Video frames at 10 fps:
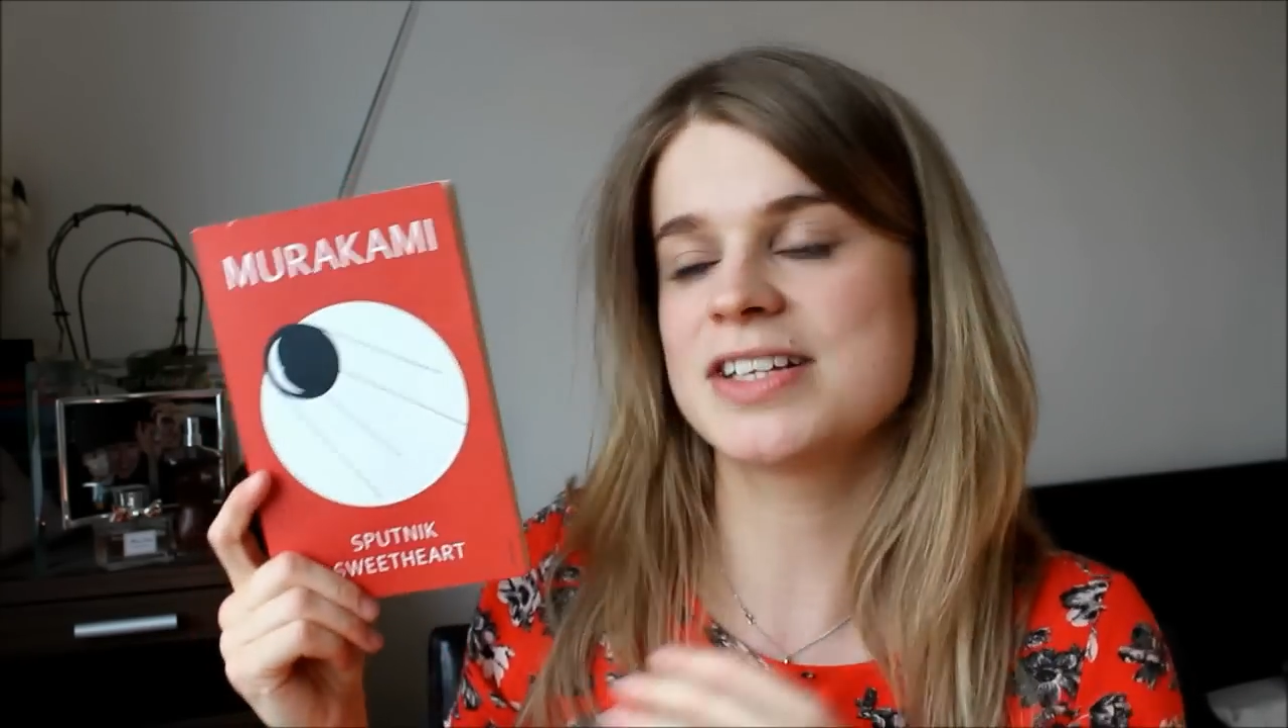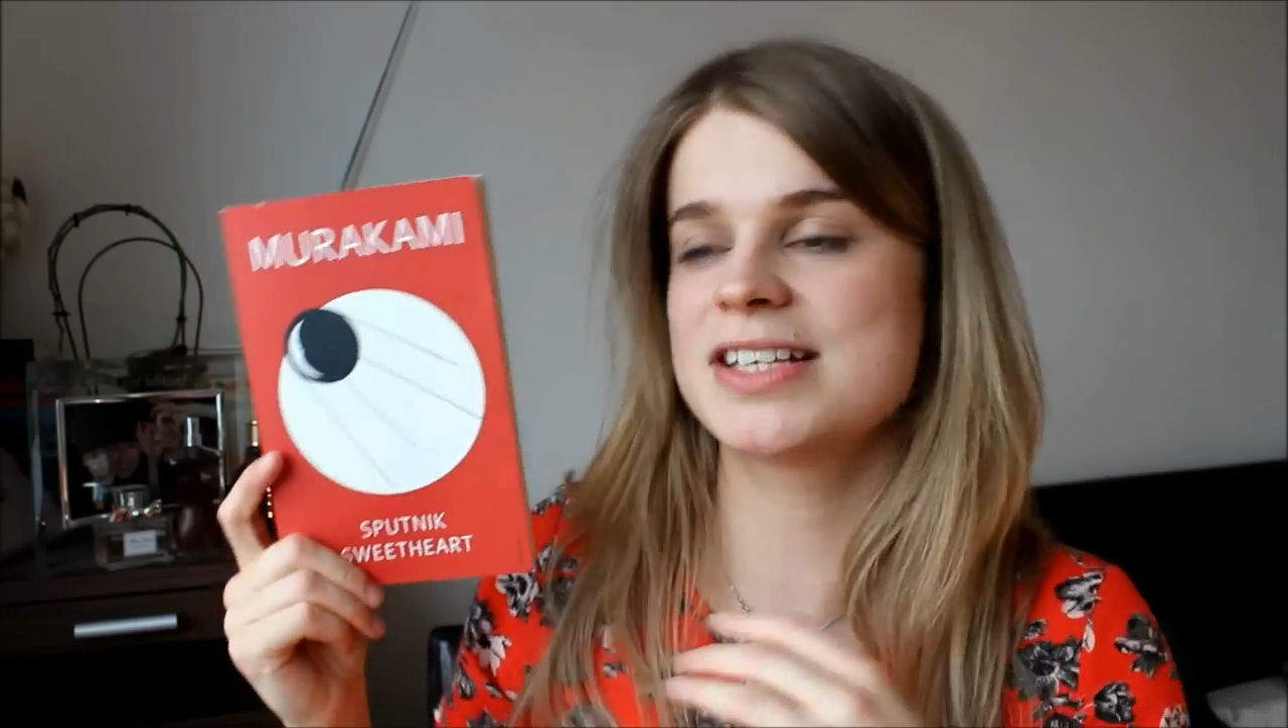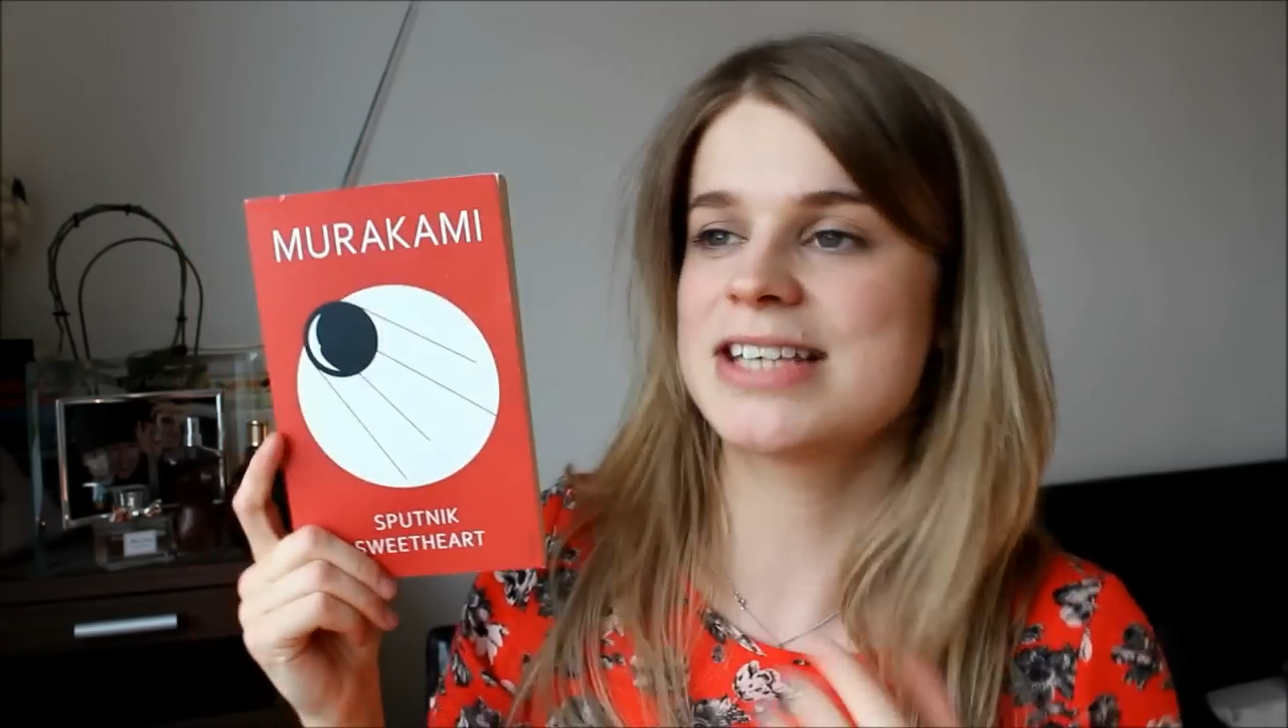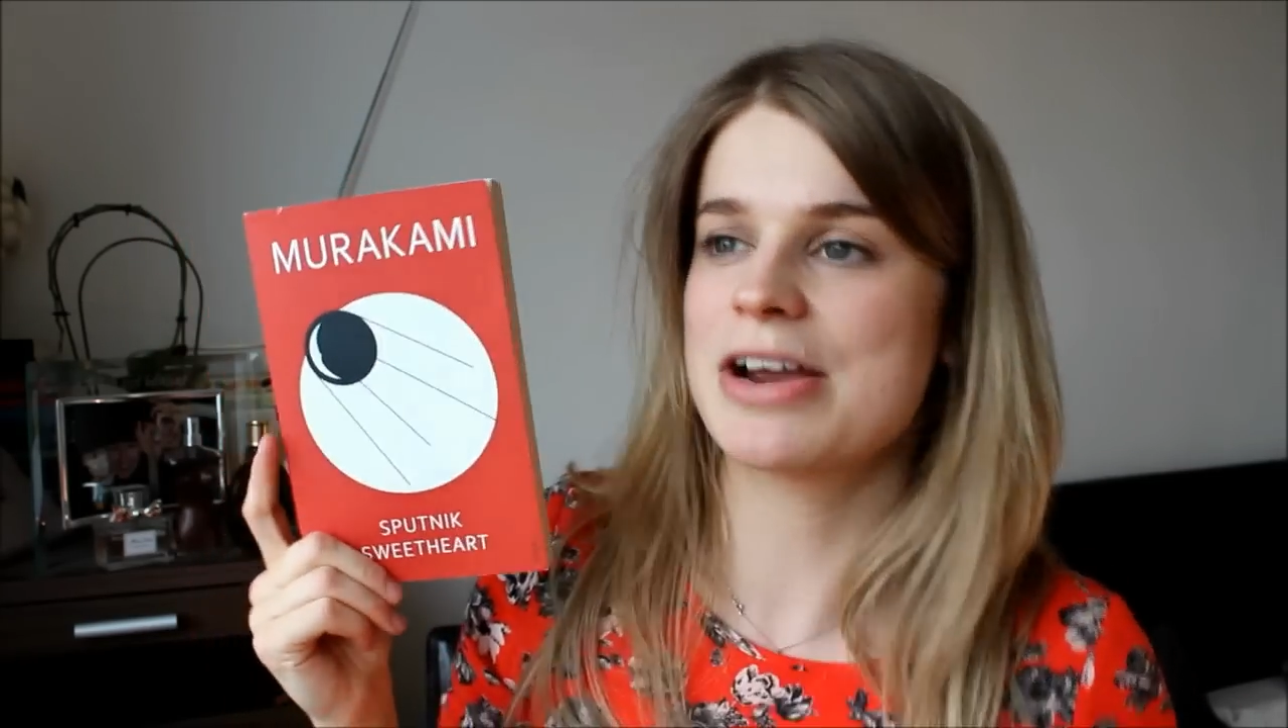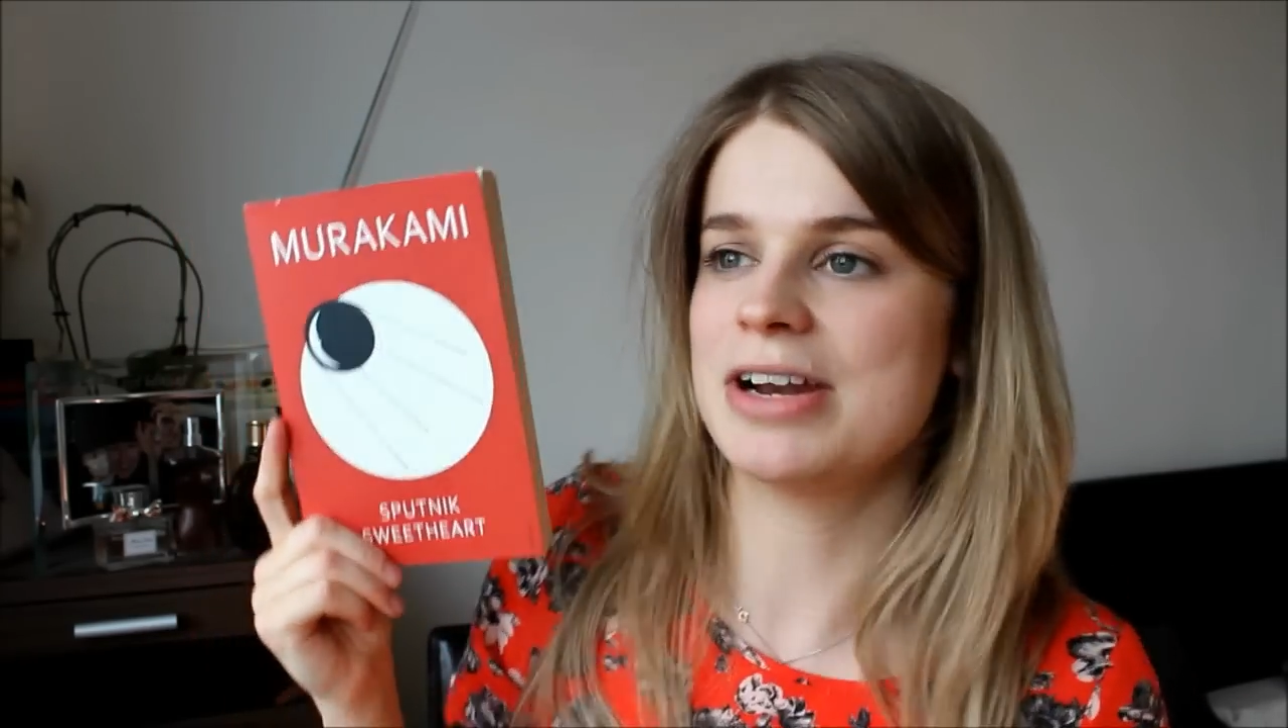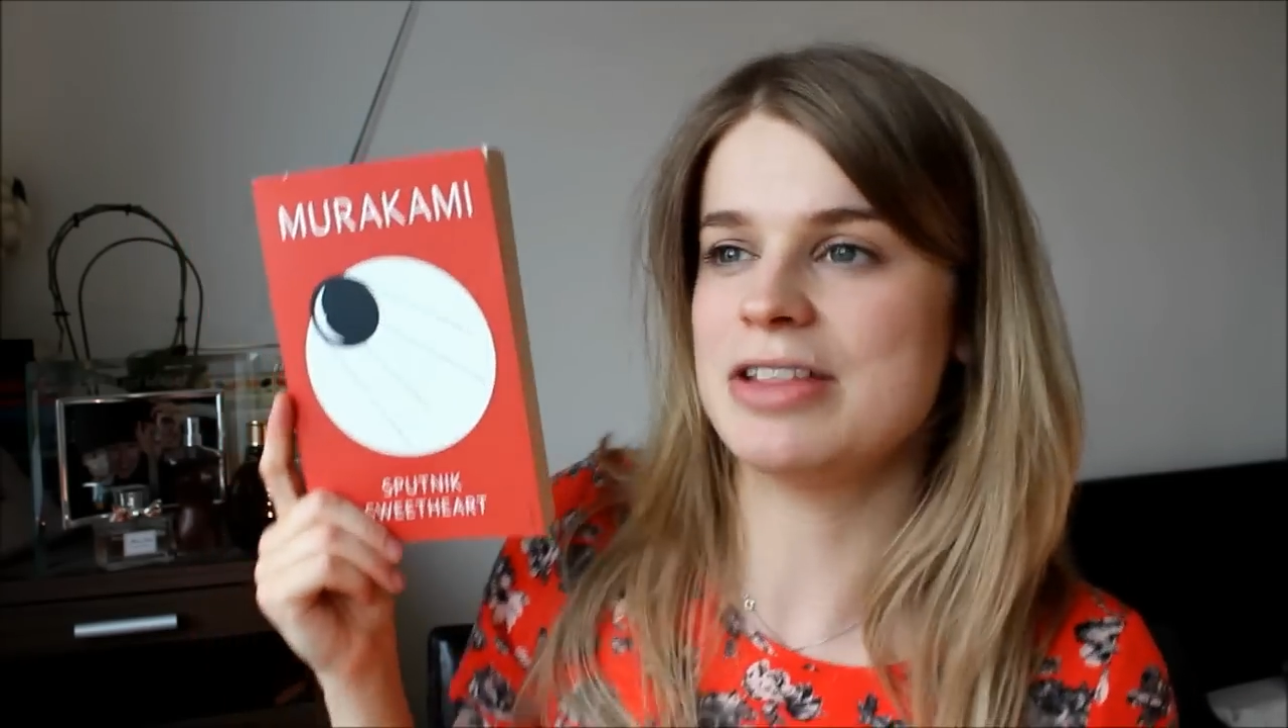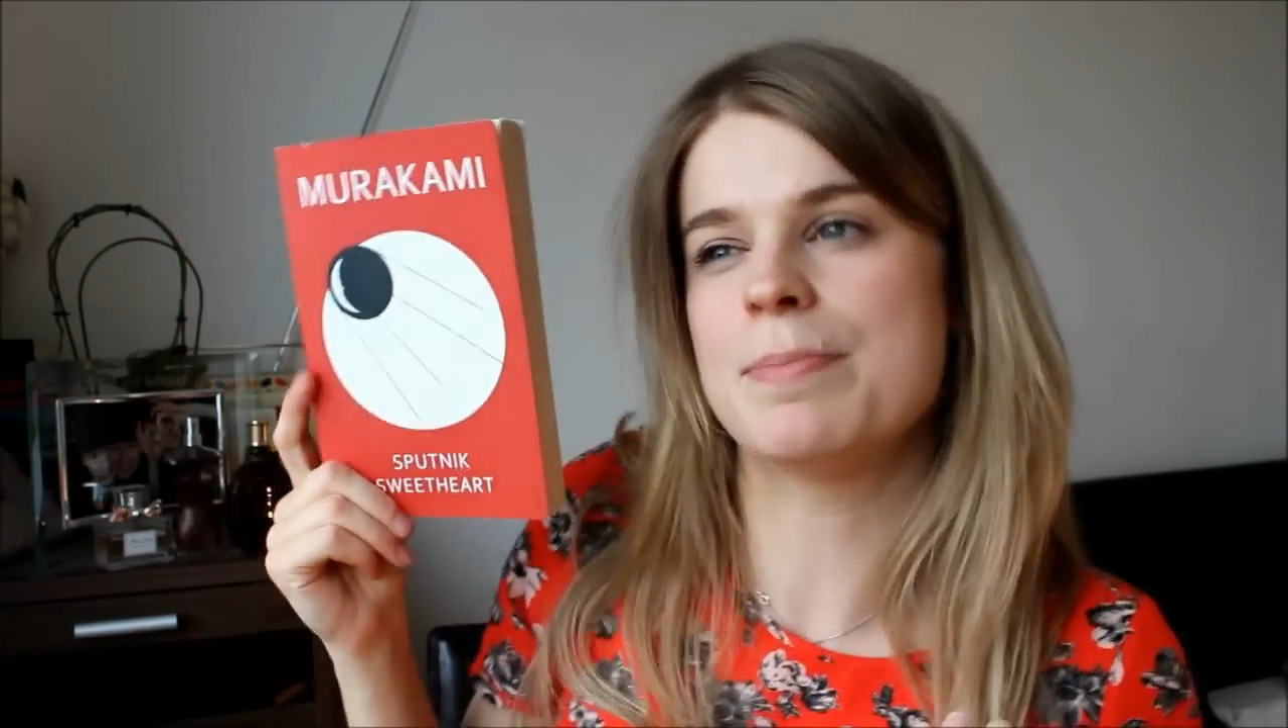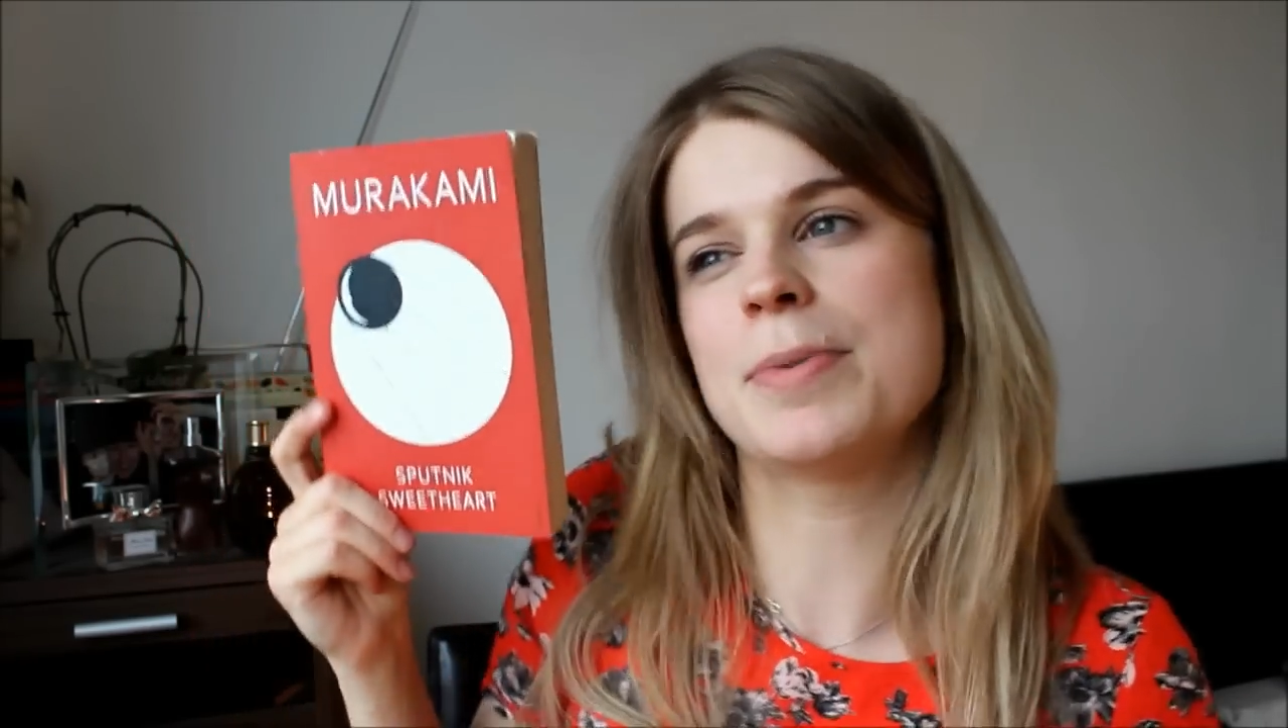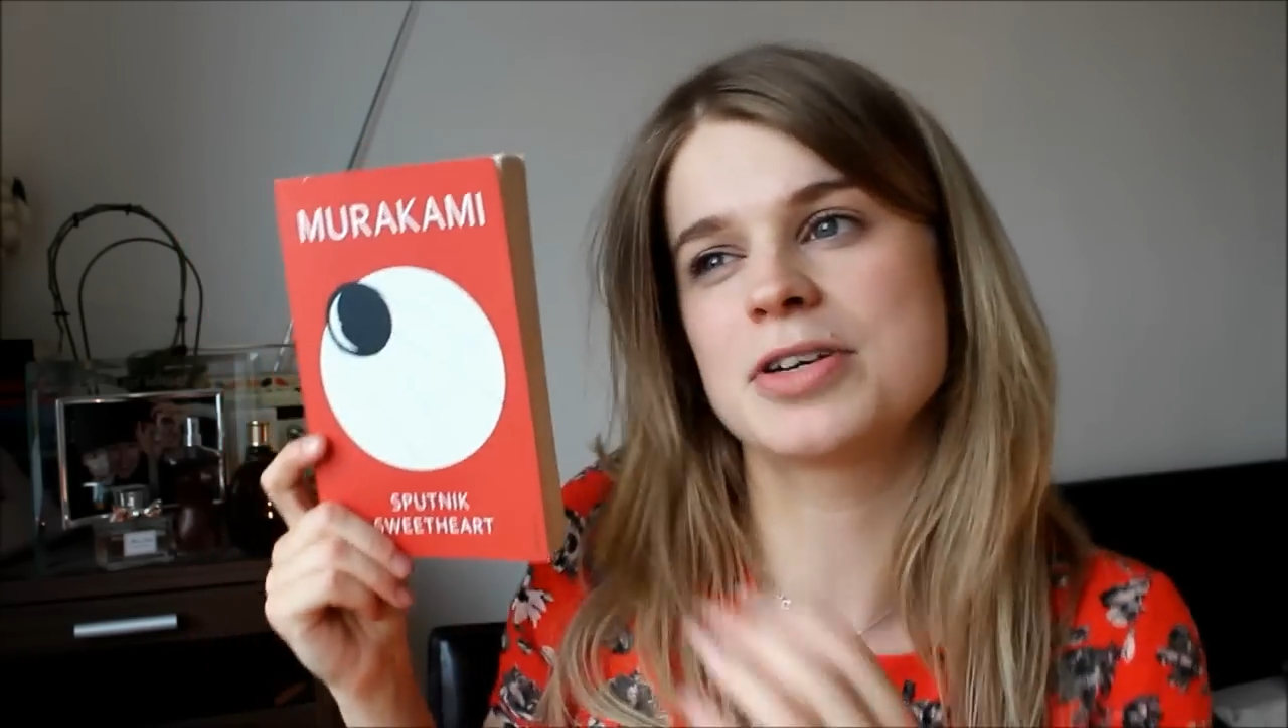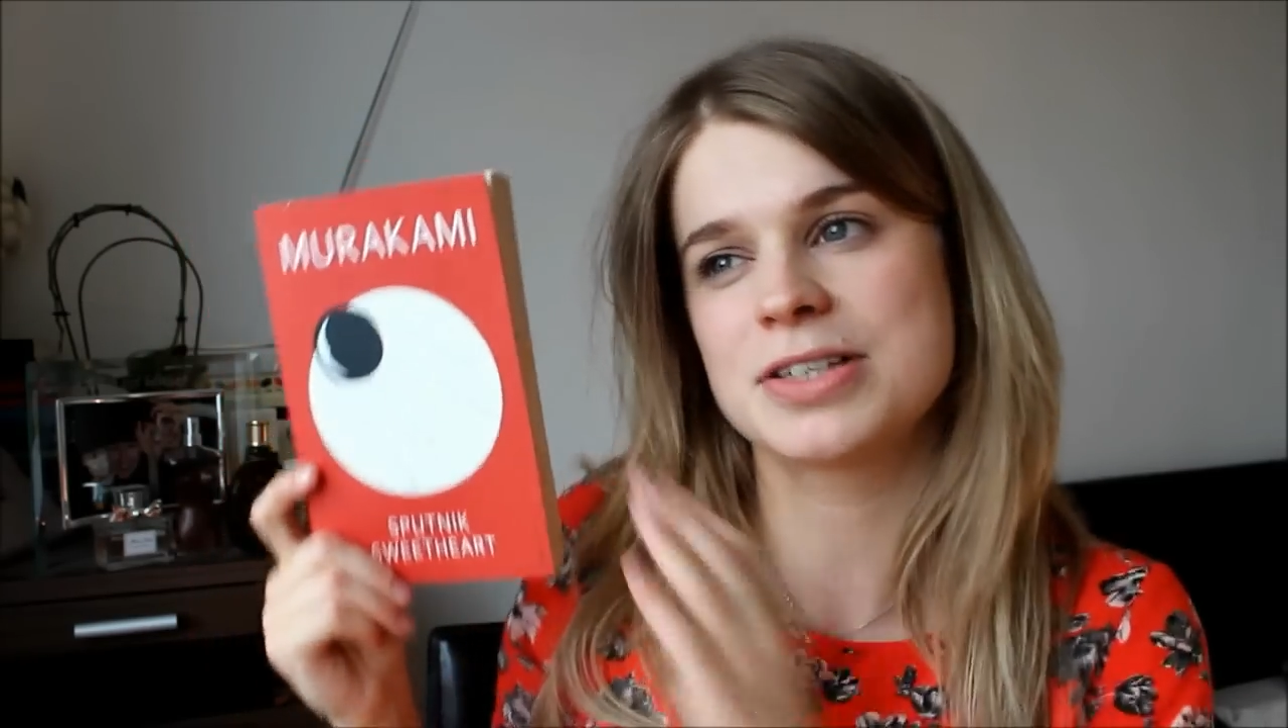necessarily the
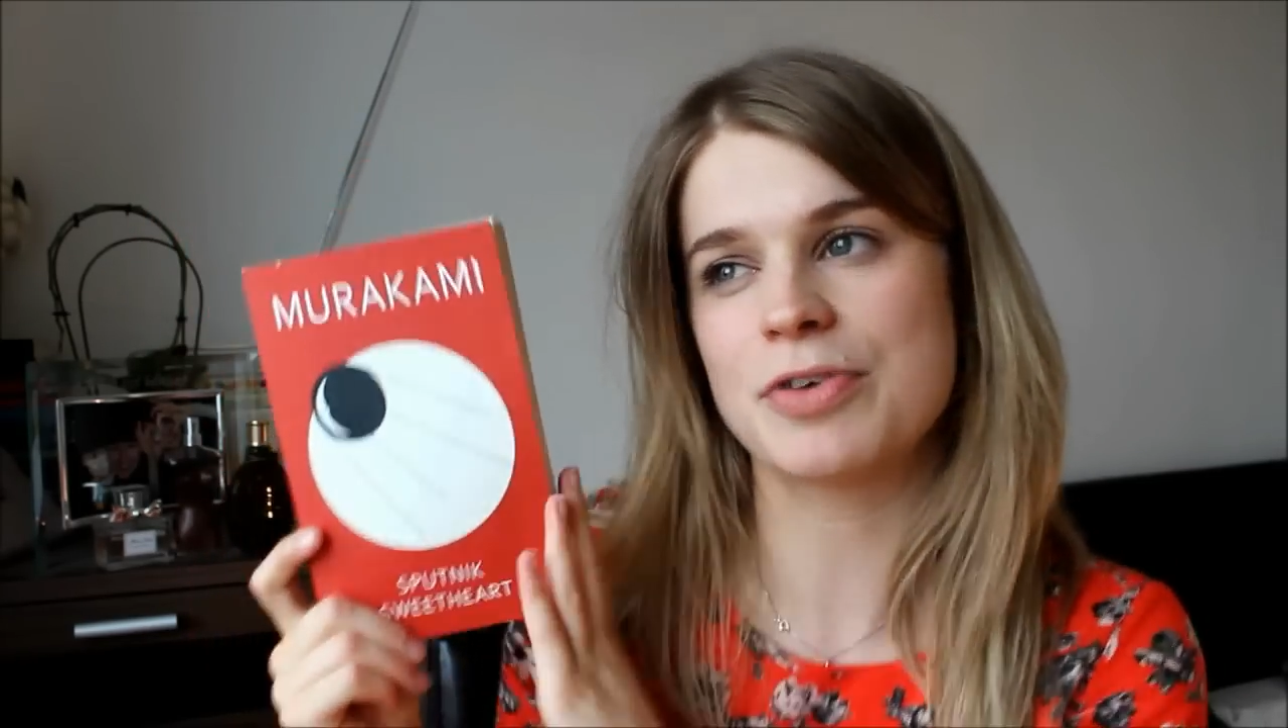book's